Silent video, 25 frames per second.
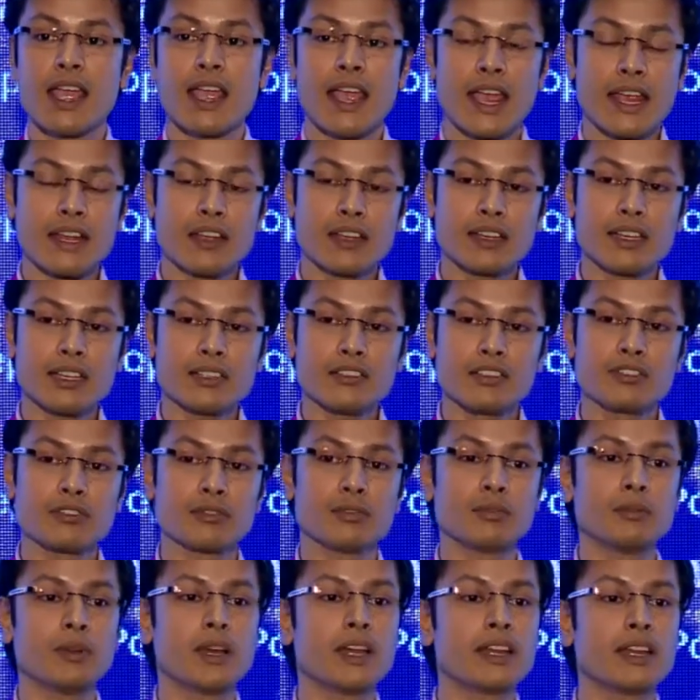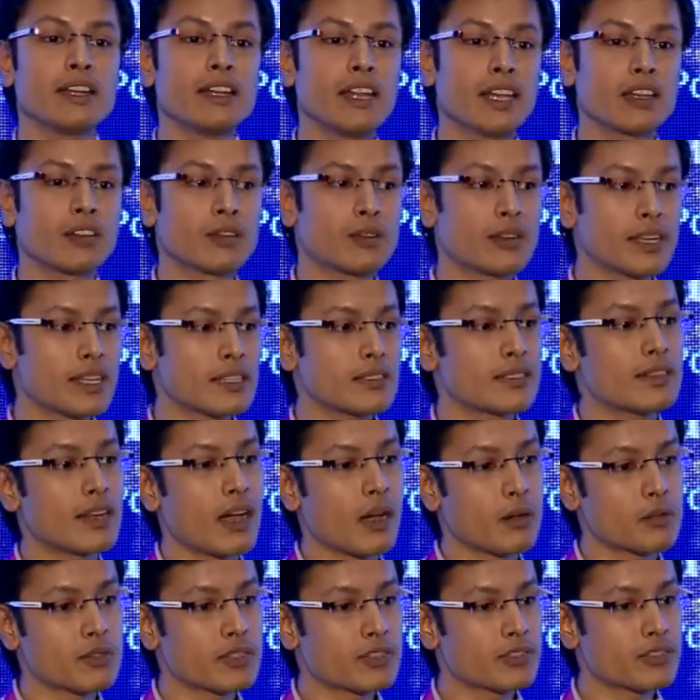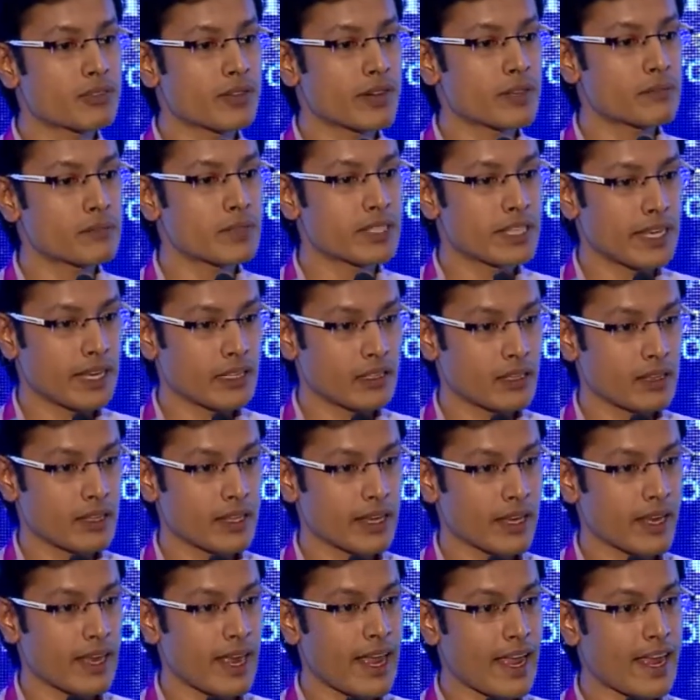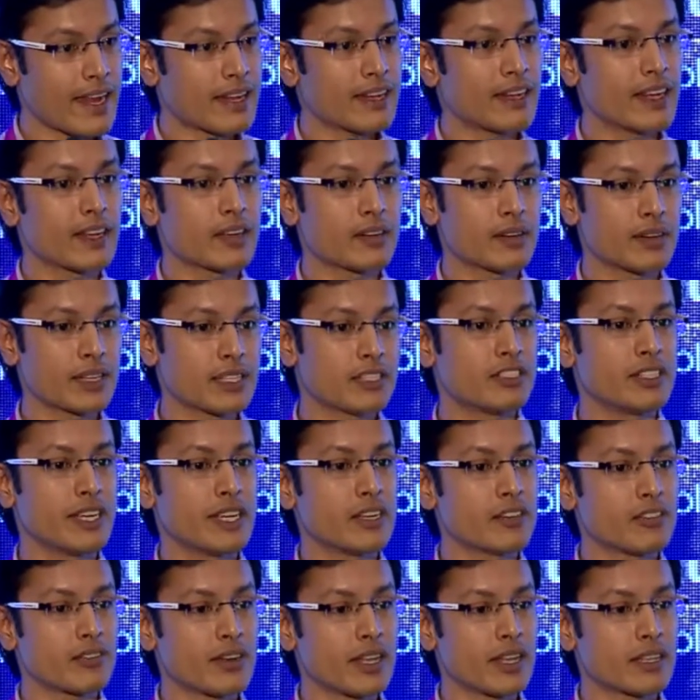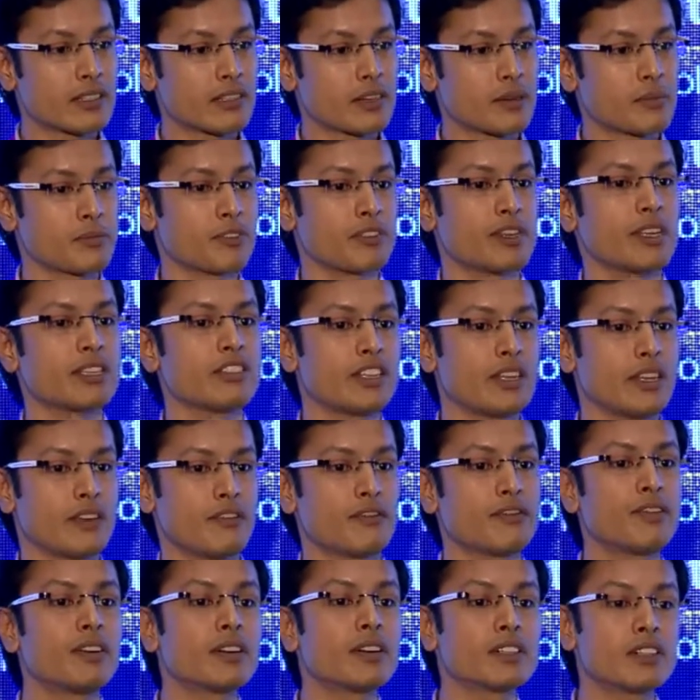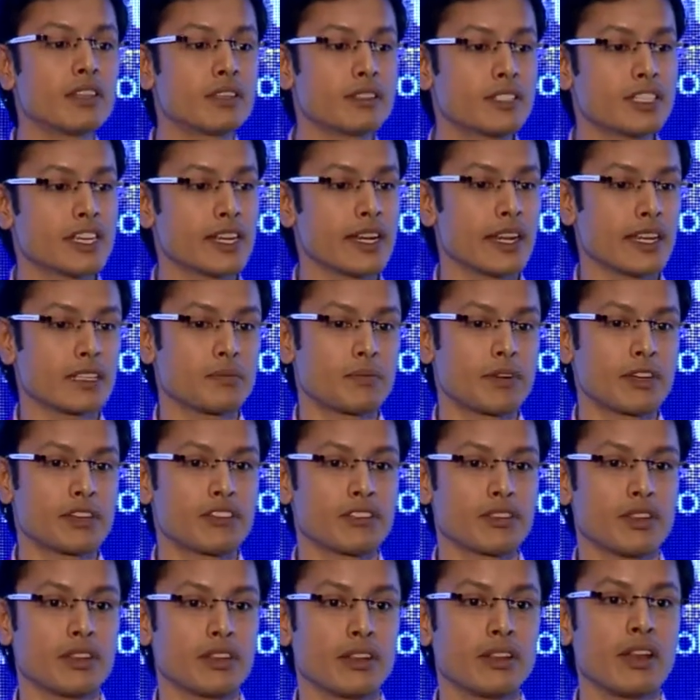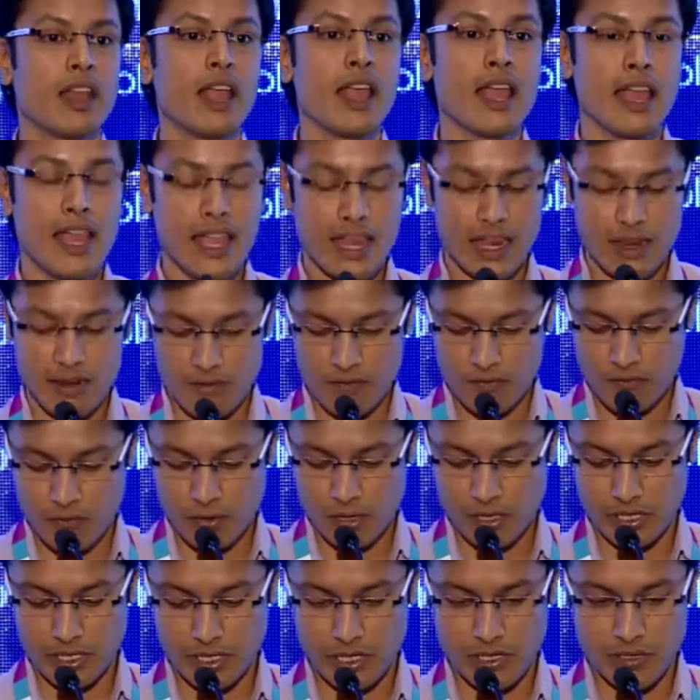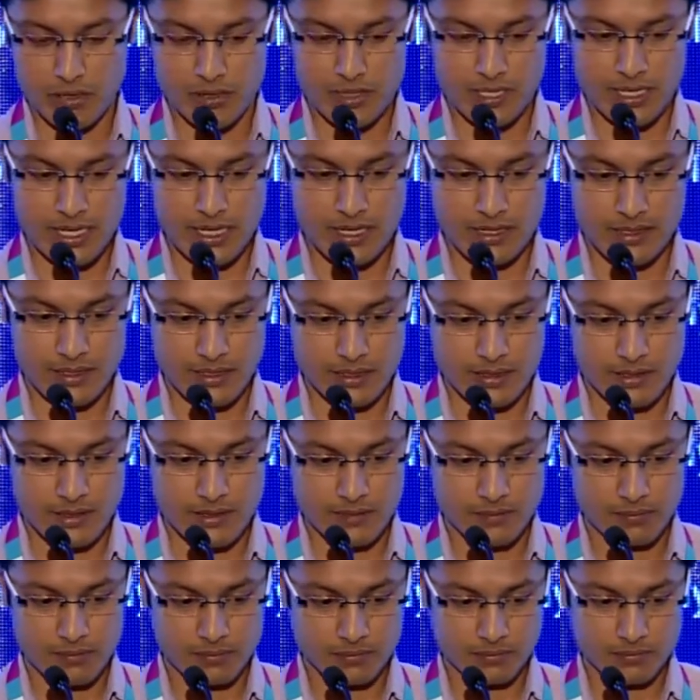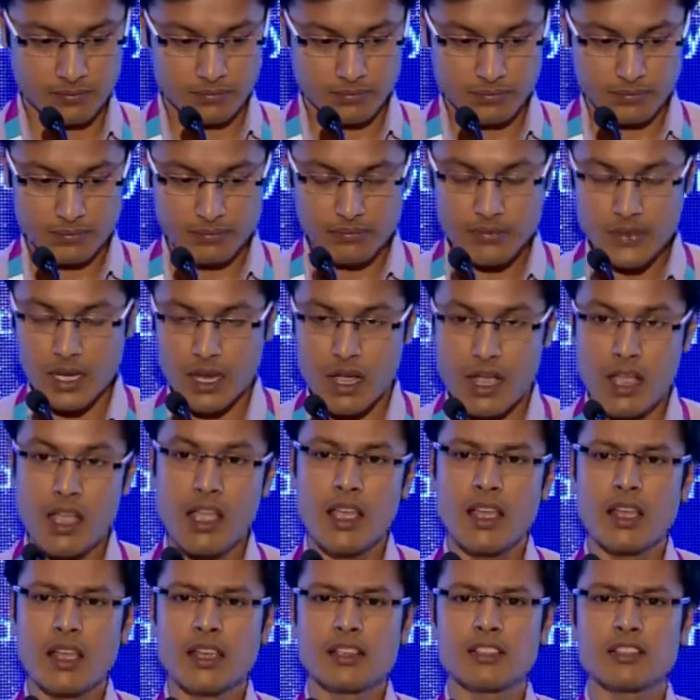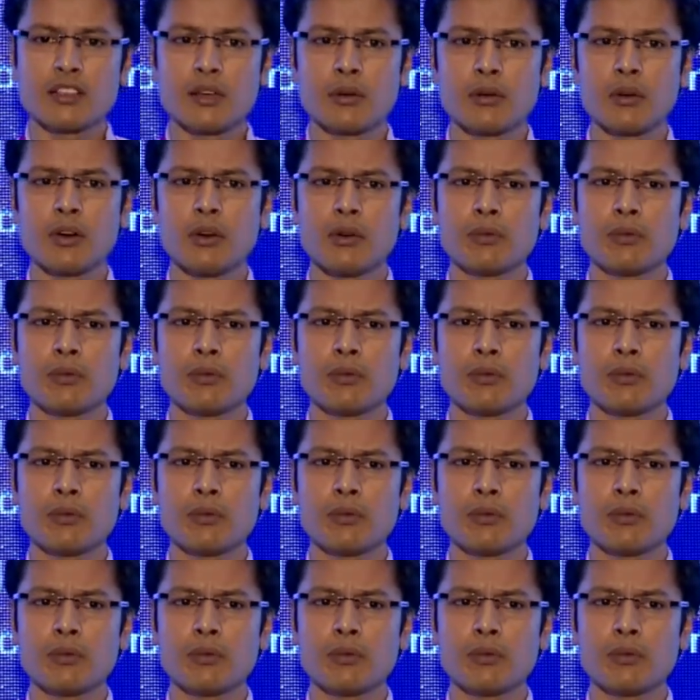it leads to decreased downstream signaling and decreased gene transcription and further gene expression in folliculogenesis. So